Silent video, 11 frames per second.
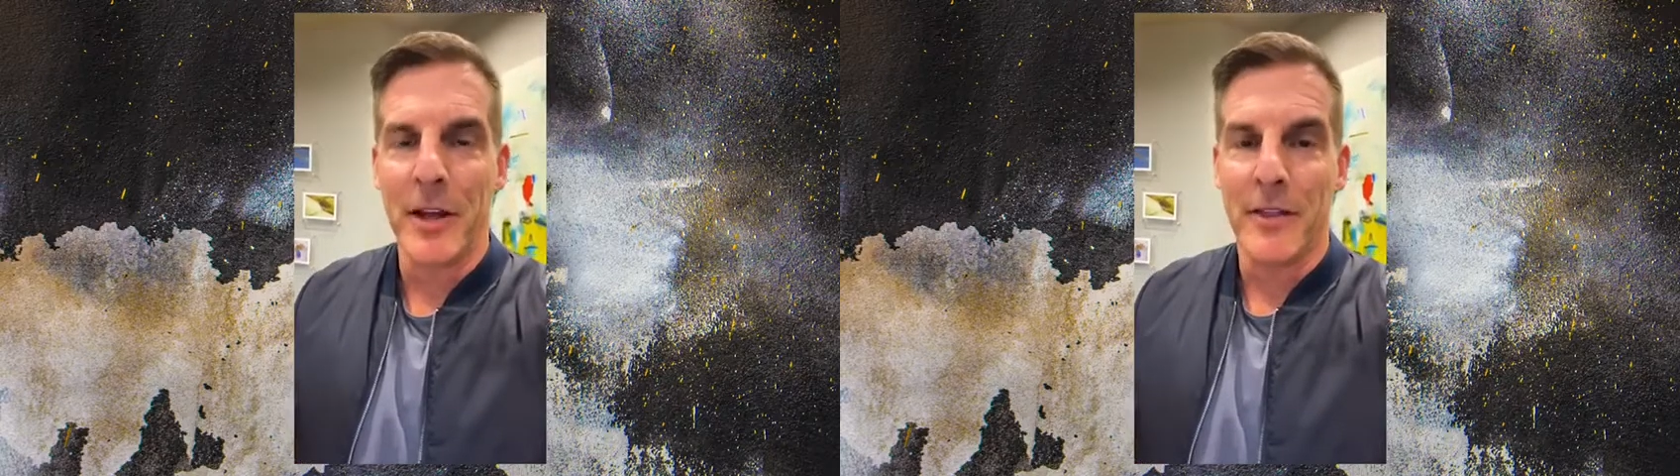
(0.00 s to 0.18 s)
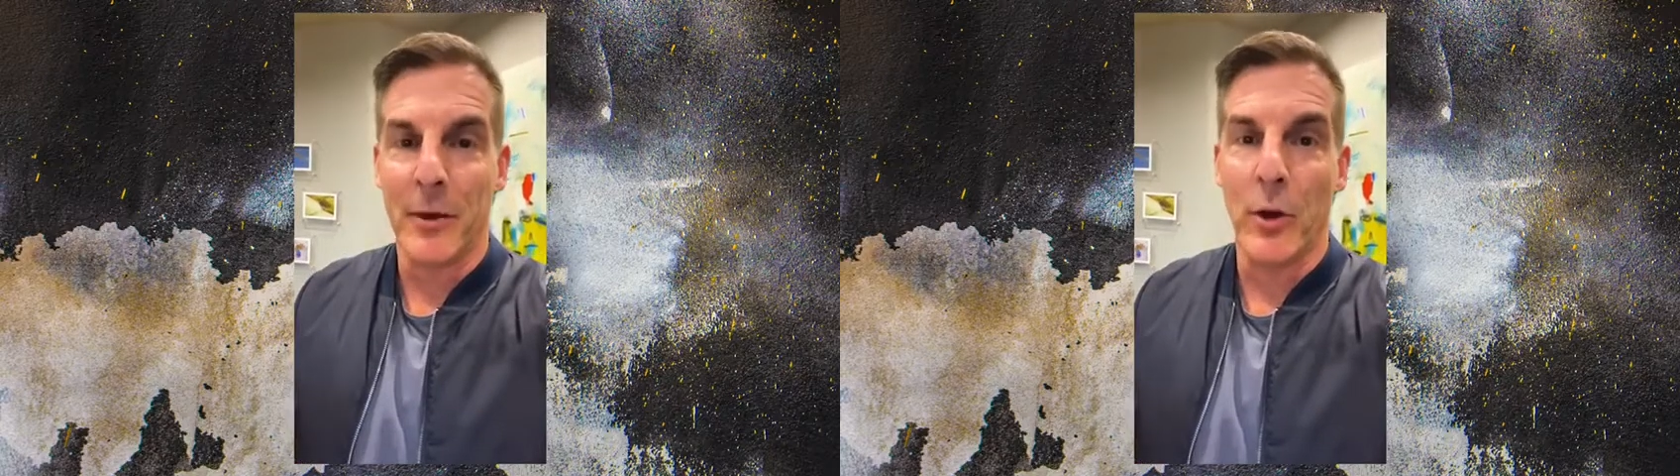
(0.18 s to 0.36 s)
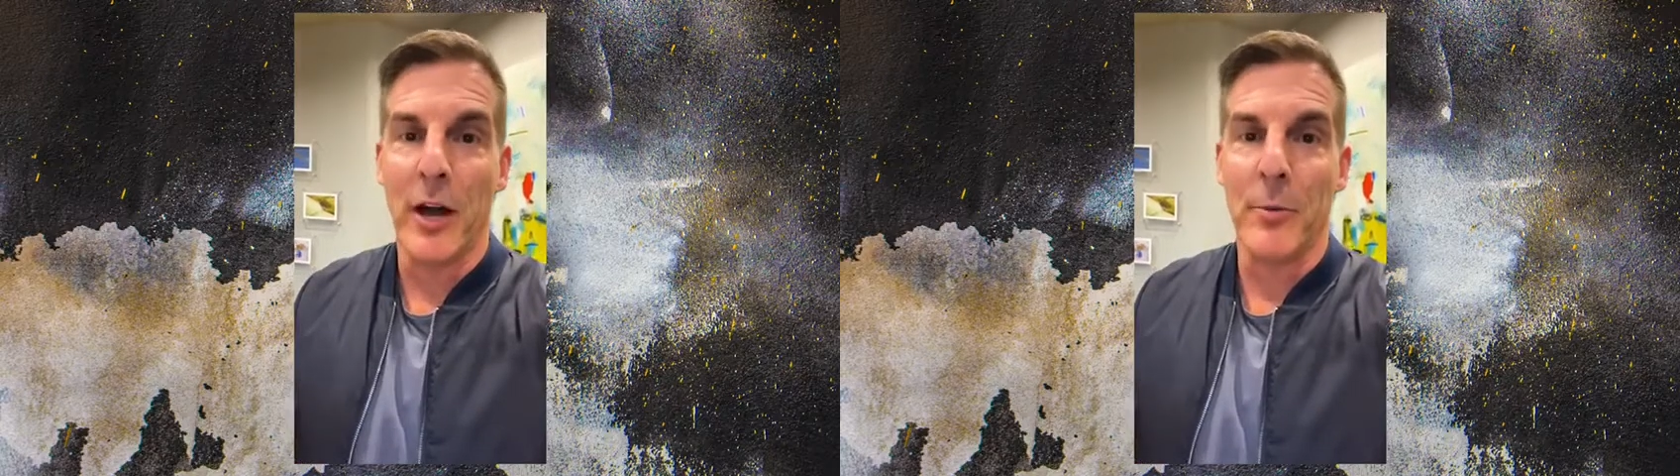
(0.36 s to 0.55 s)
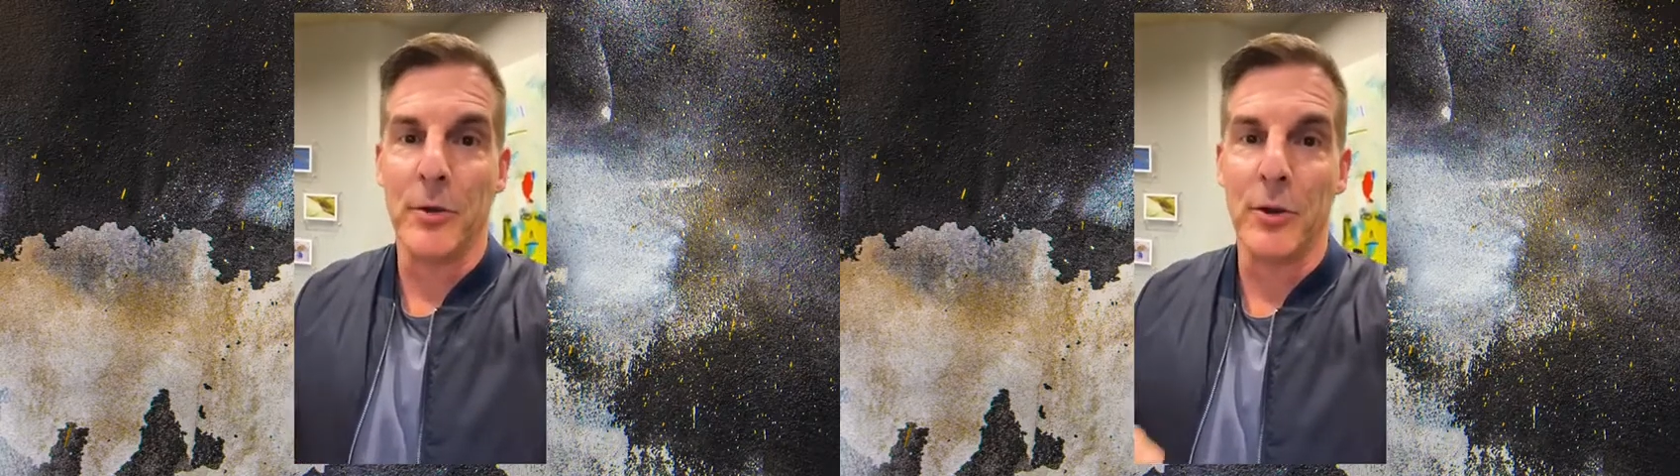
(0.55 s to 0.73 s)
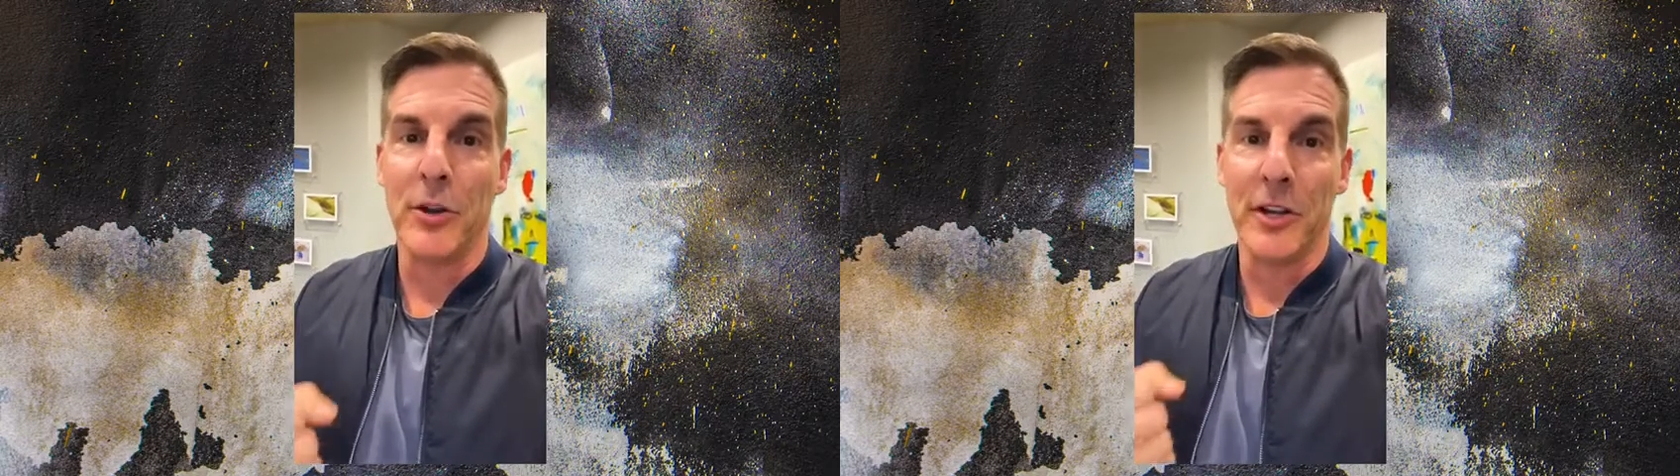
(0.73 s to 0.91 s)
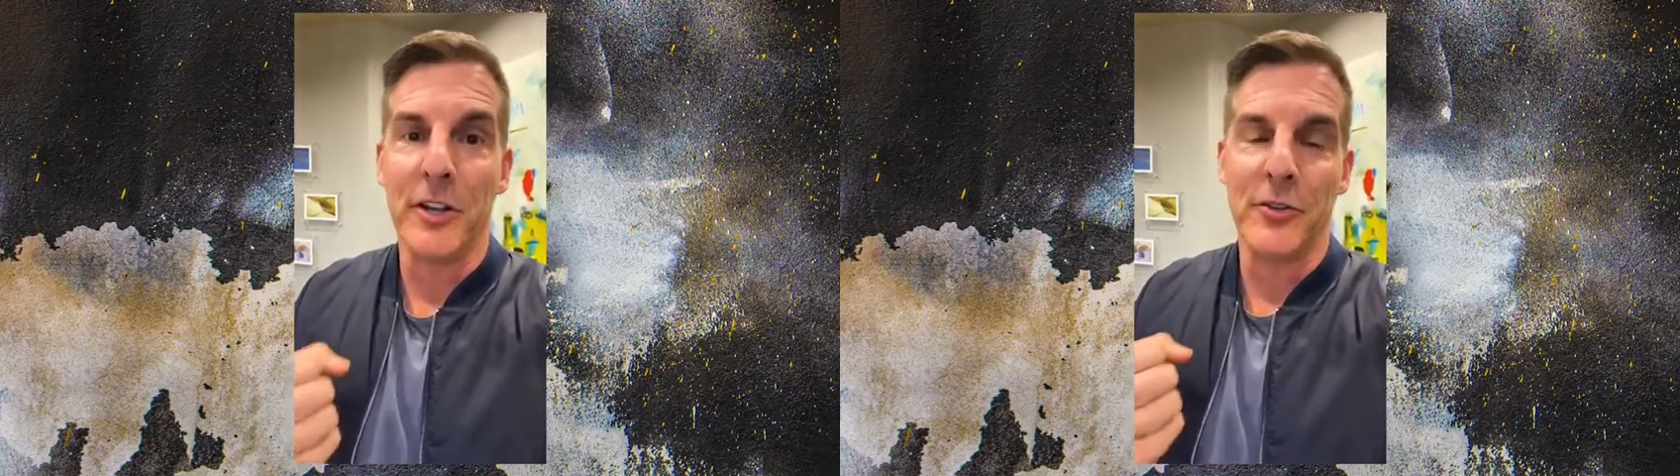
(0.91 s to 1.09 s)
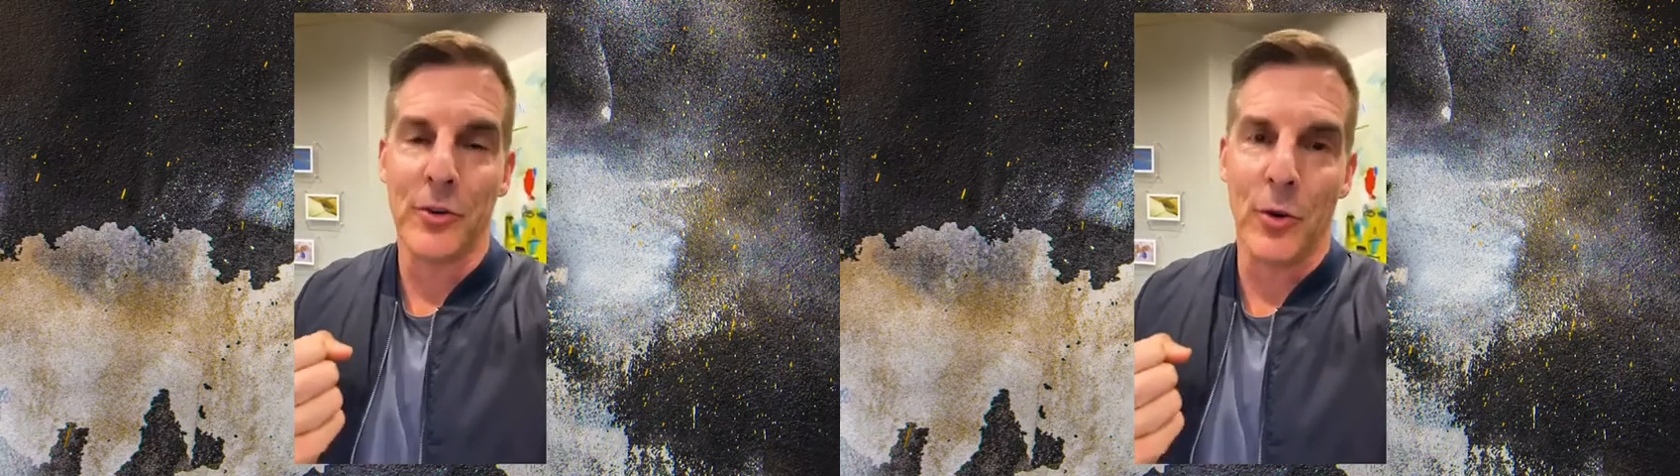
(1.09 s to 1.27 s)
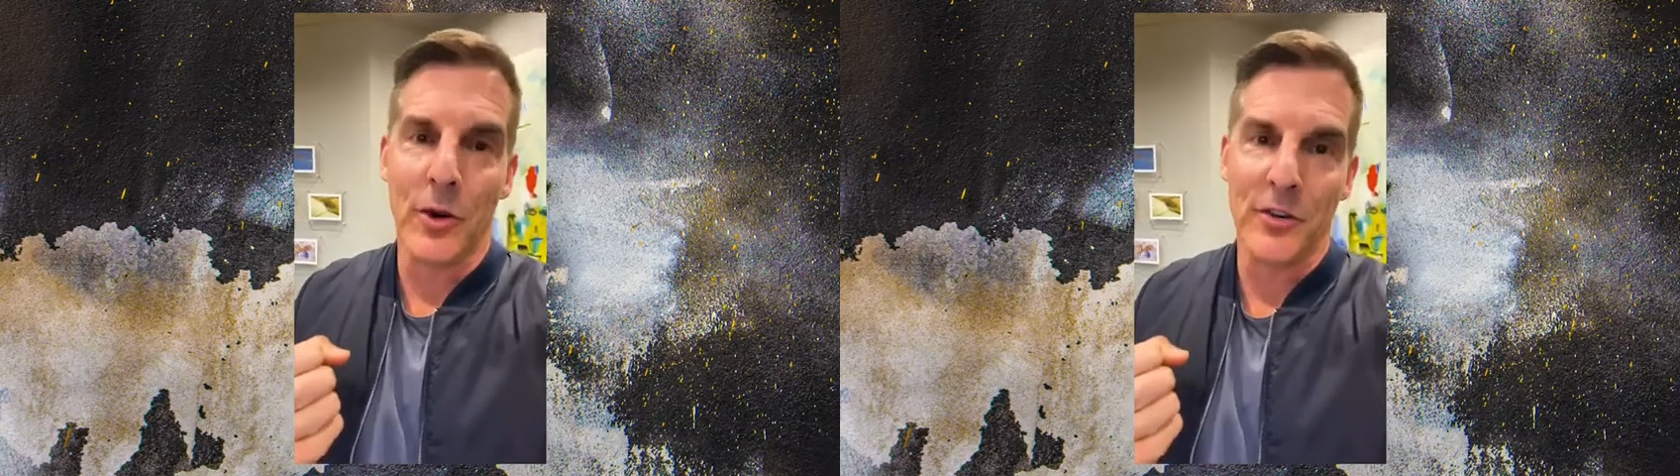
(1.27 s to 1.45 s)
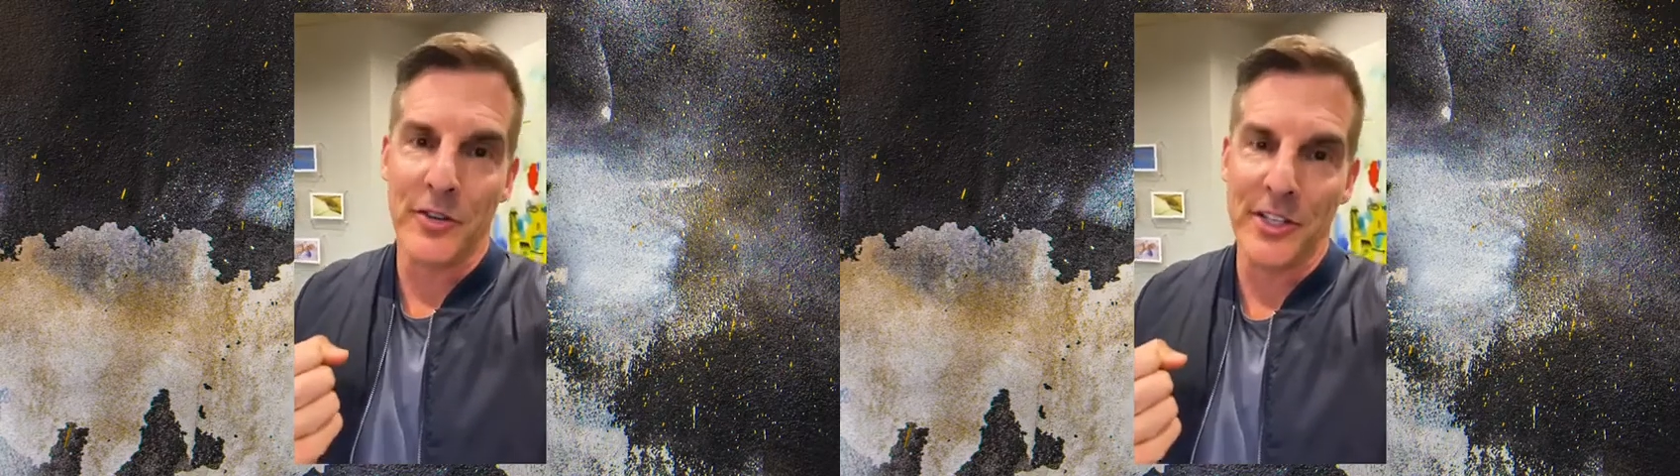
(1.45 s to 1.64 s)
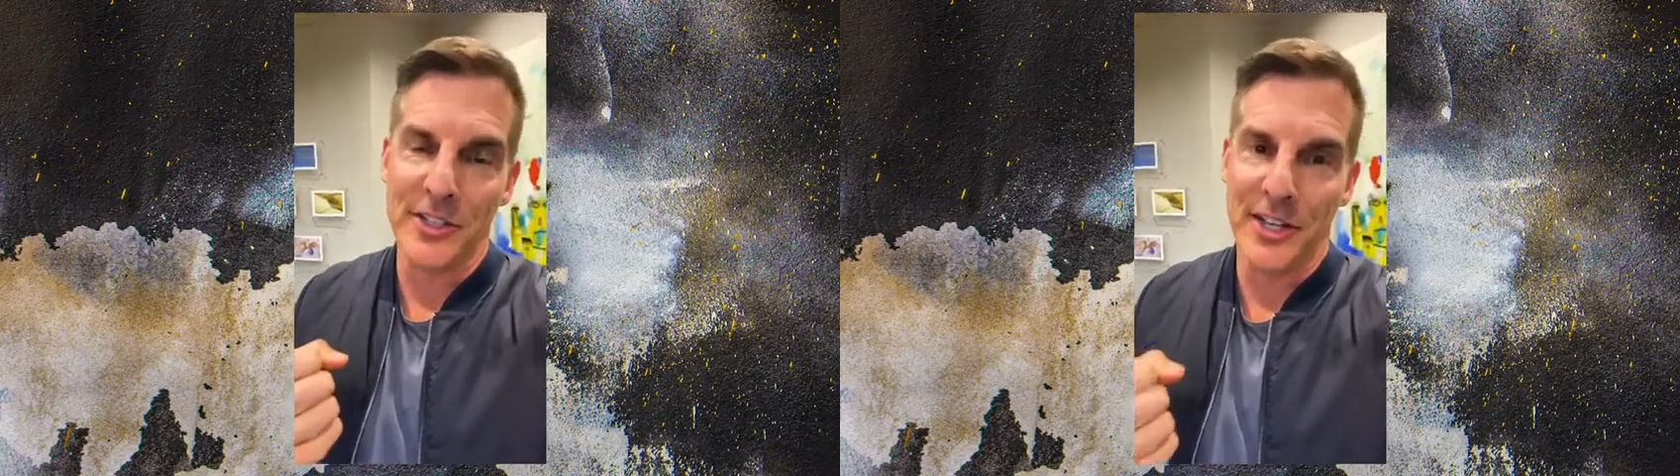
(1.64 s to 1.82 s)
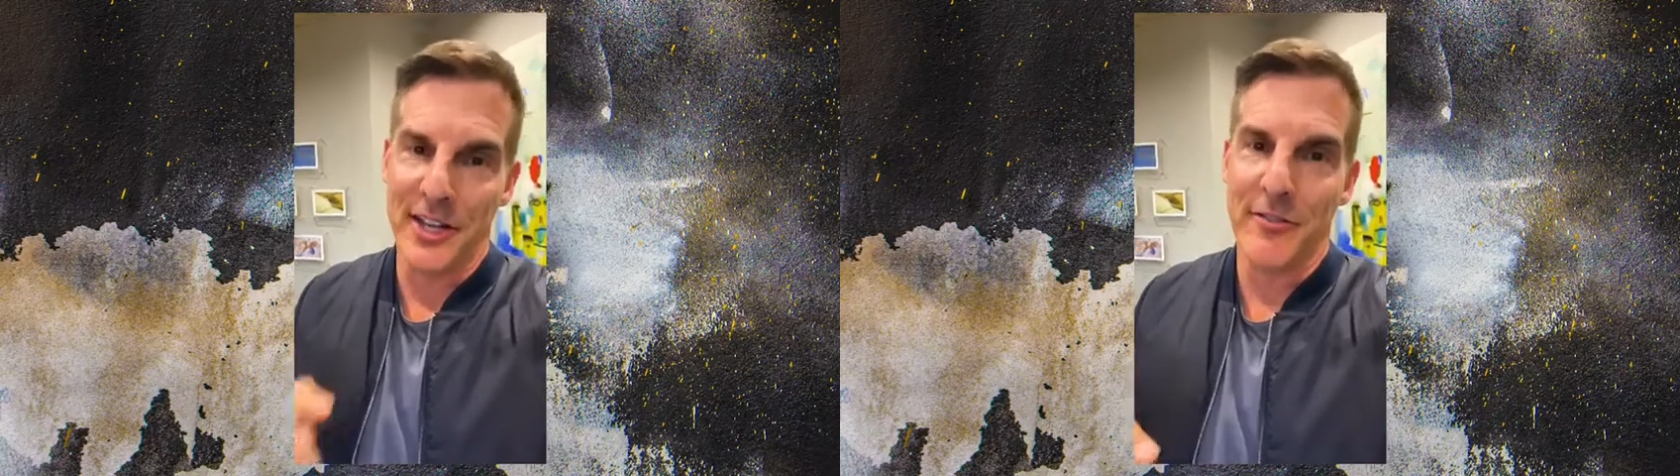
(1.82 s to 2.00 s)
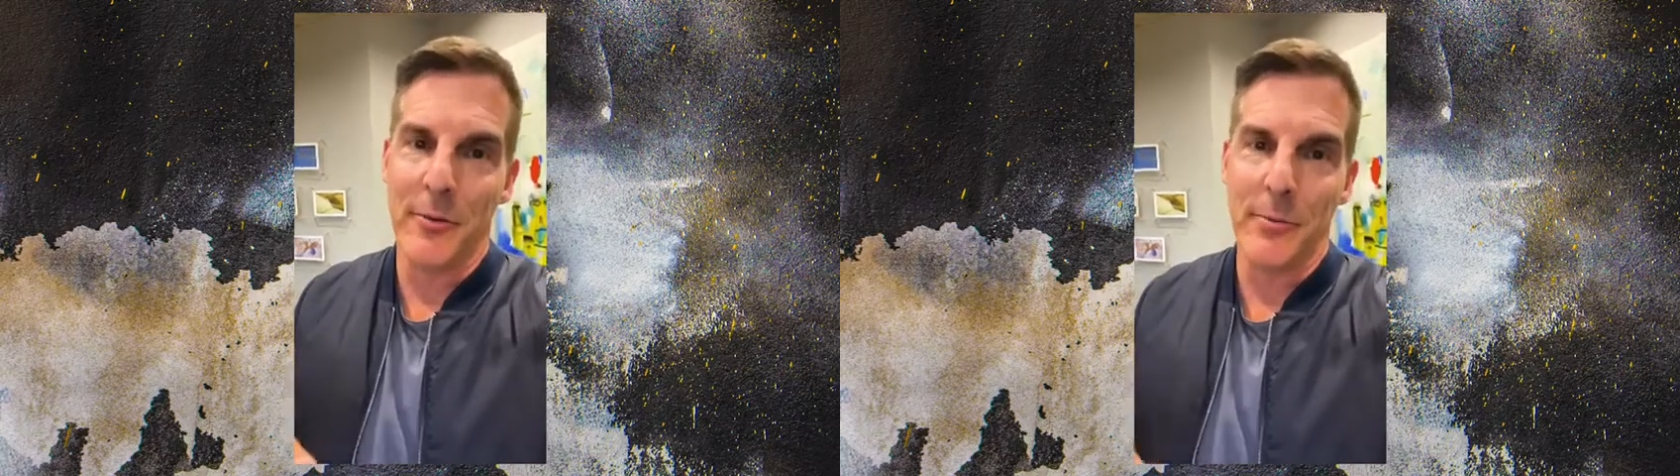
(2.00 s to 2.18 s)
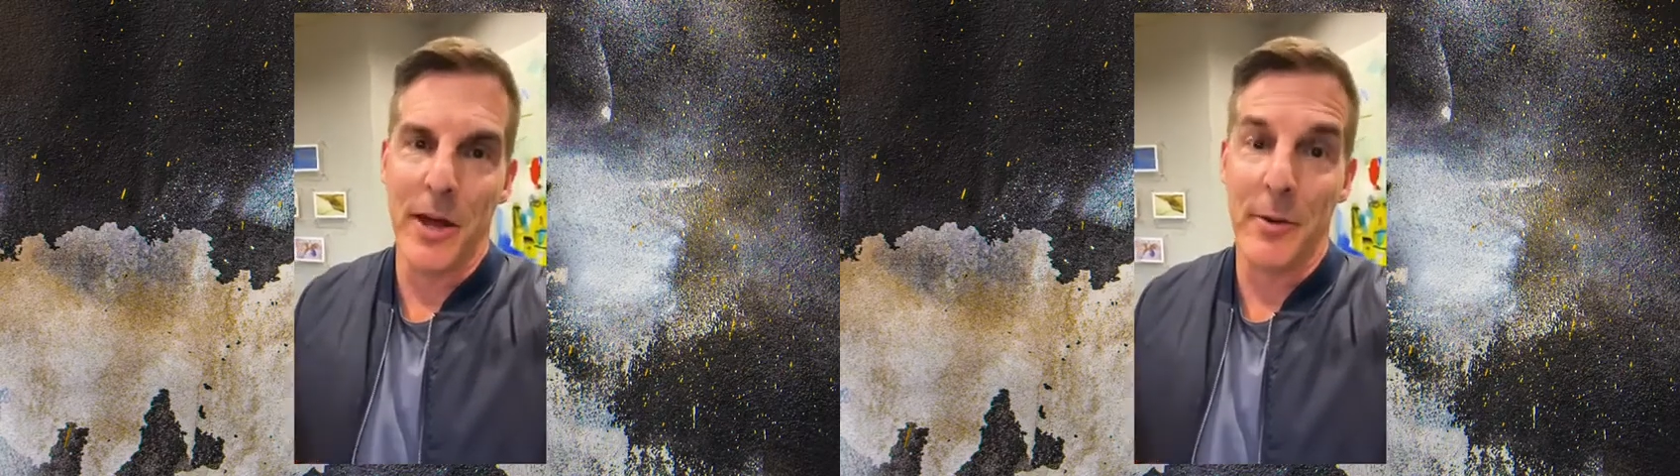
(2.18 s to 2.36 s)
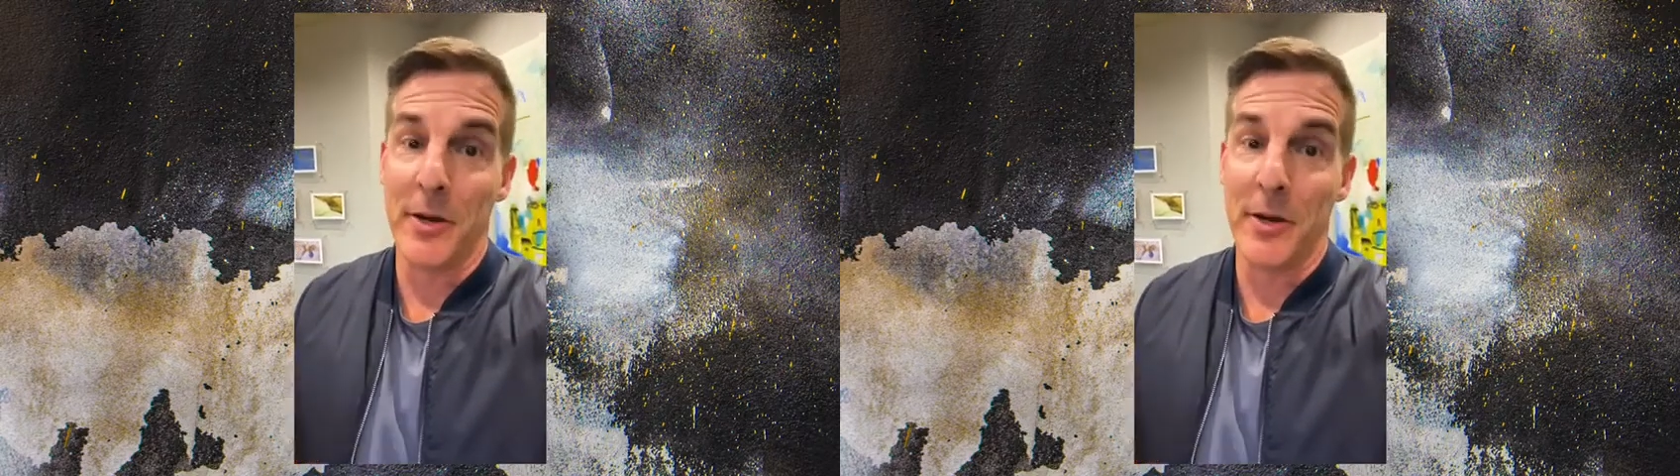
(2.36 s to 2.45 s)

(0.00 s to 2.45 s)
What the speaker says: that will help you lead your organization even better,